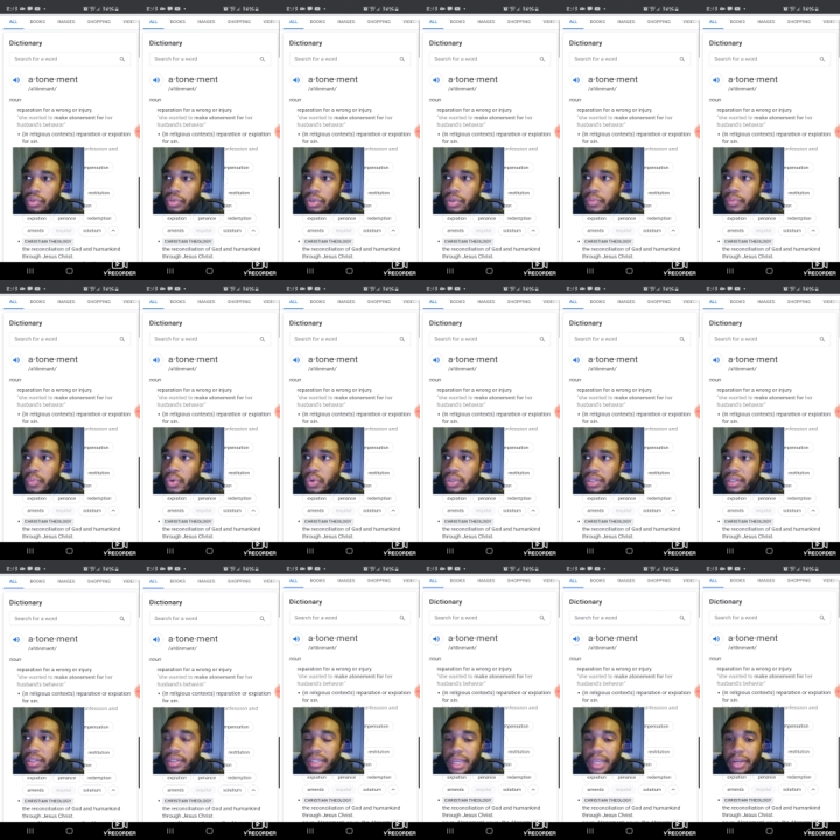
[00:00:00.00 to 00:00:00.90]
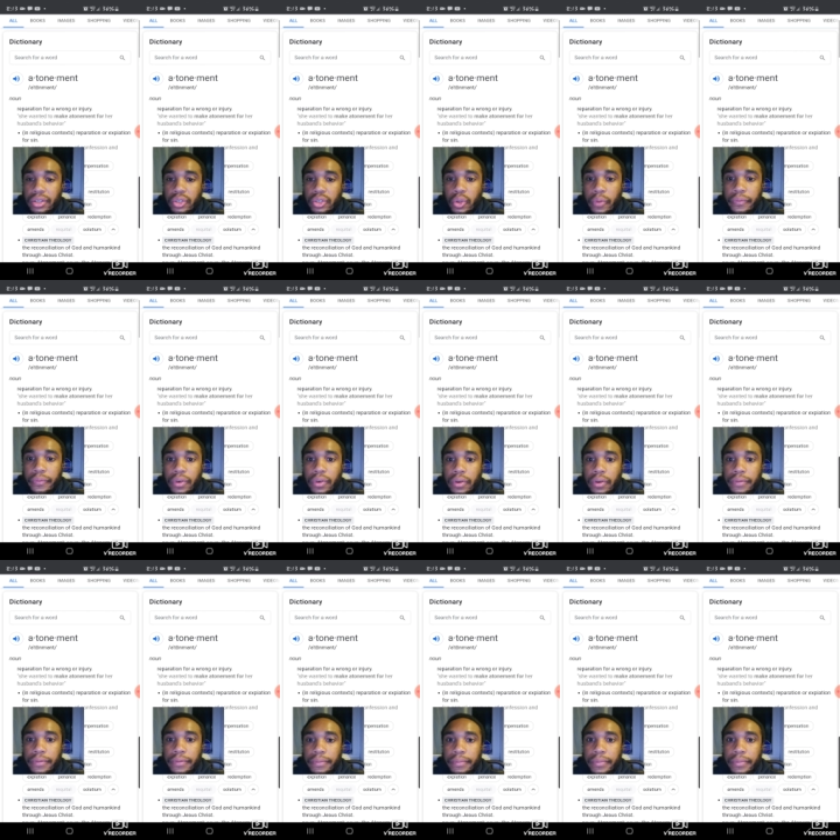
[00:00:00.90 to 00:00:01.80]
or uh, more sincere and so
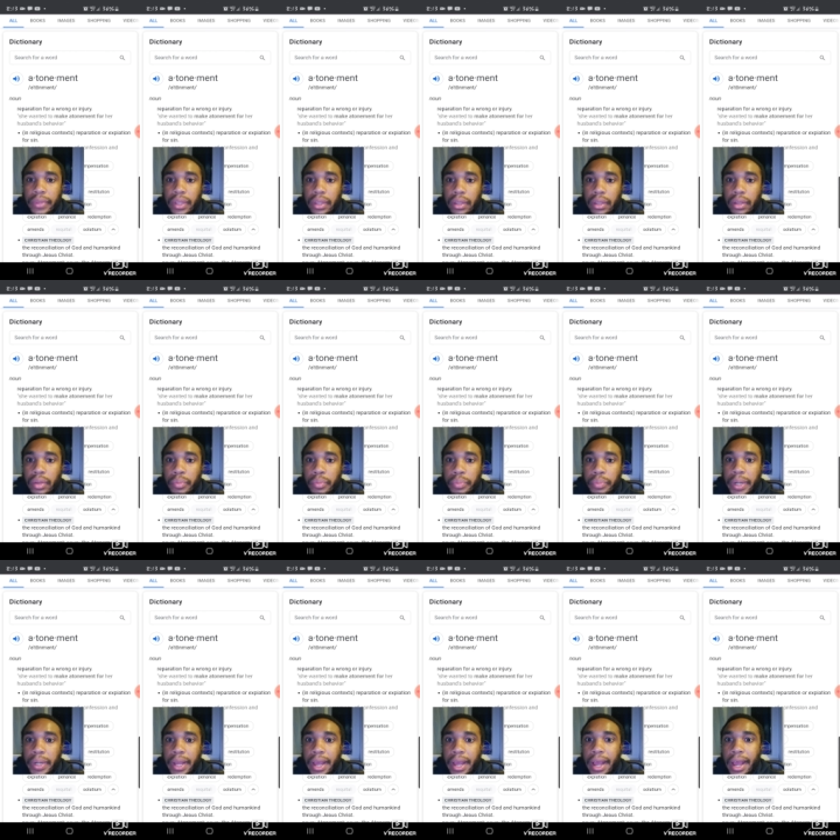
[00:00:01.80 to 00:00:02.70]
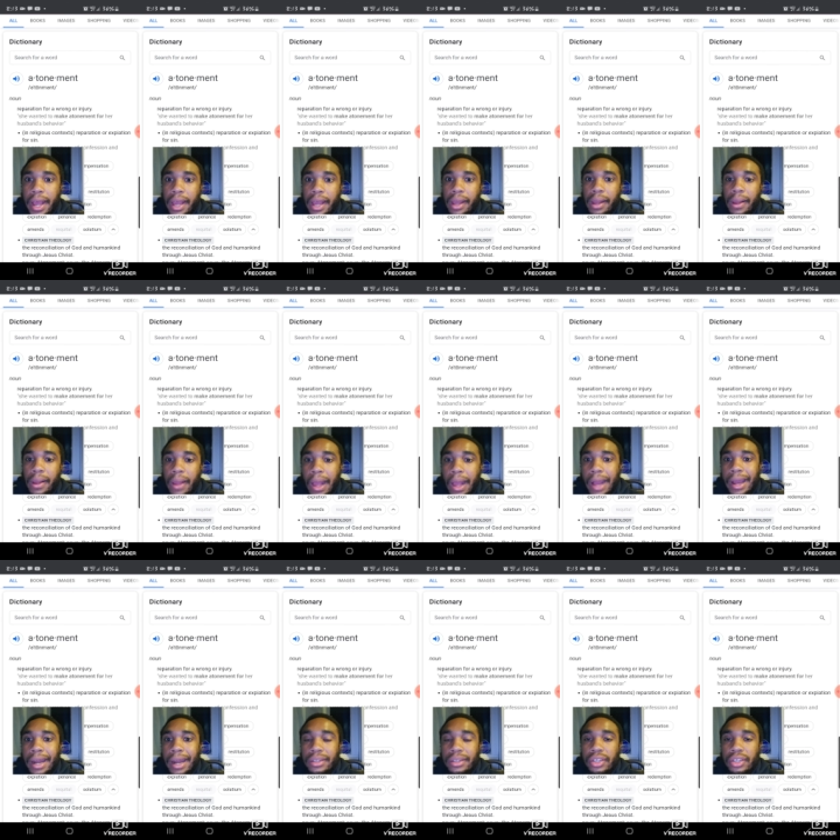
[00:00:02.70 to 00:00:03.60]
forth. But I
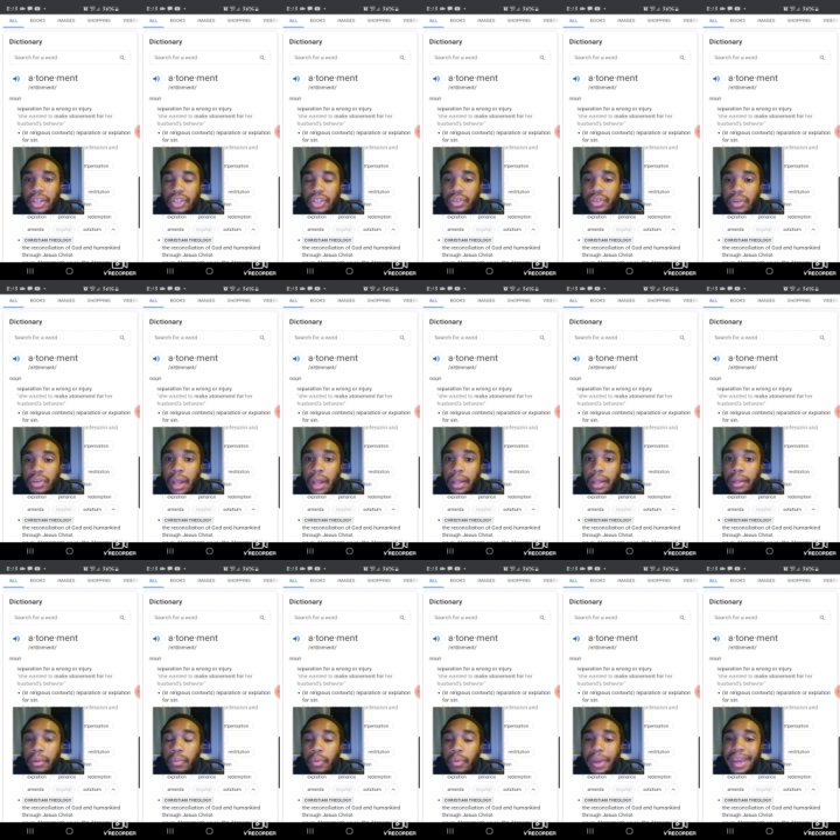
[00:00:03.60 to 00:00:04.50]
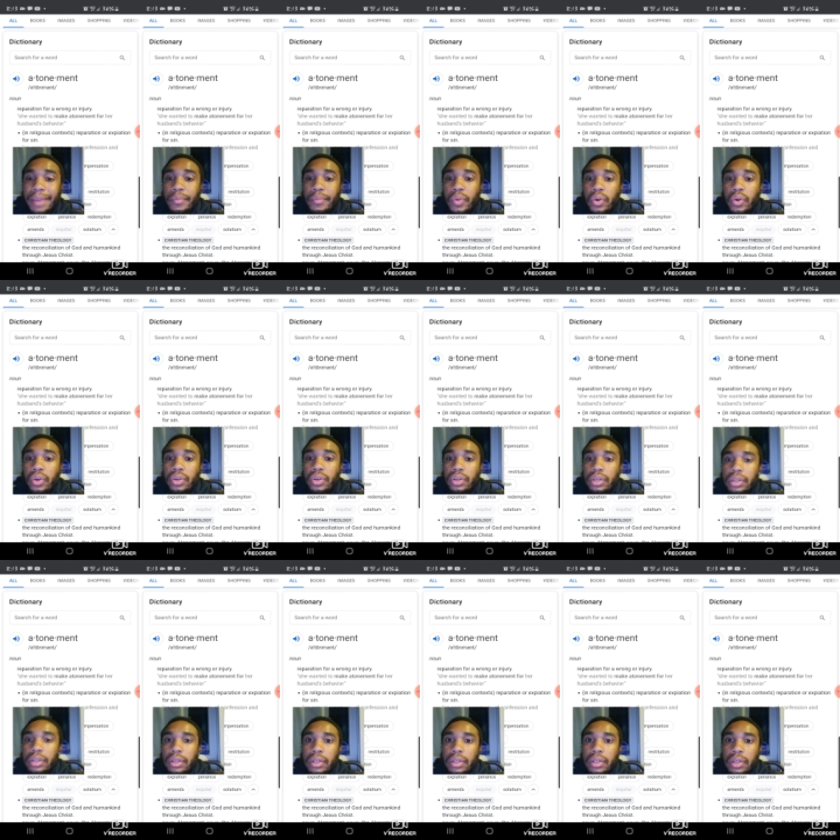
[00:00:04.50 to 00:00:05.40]
gotta touch a uh, way more
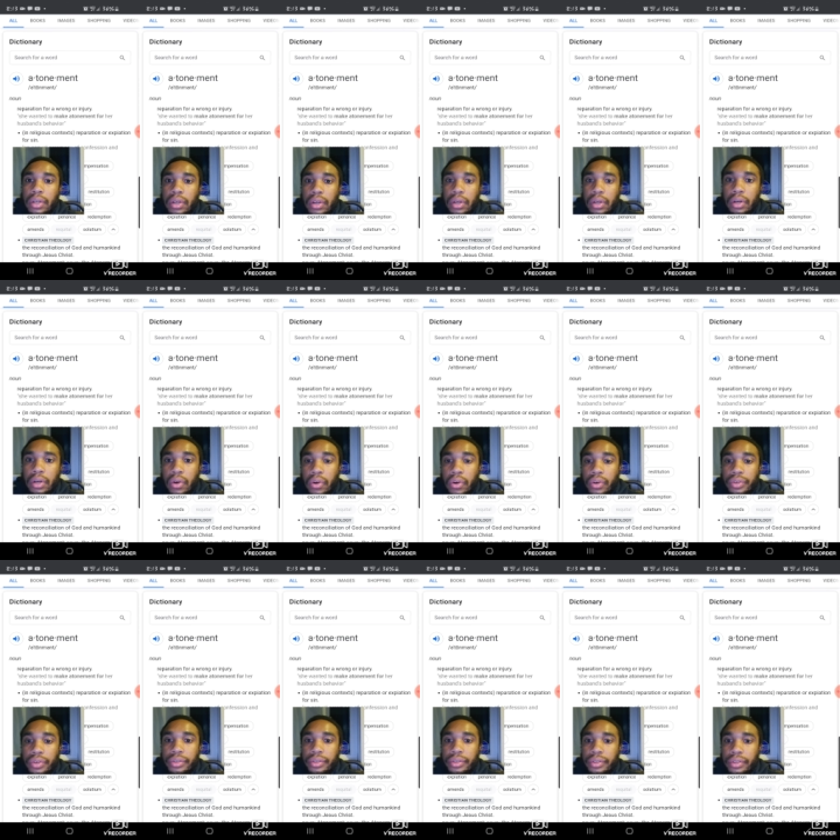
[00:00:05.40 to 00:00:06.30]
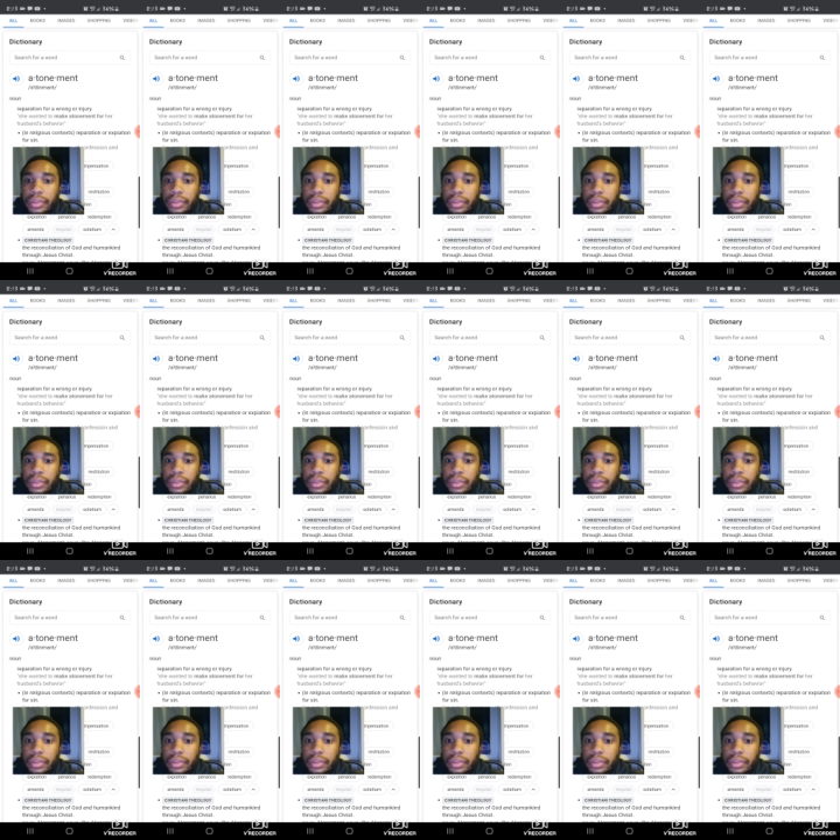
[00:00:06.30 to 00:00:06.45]
on.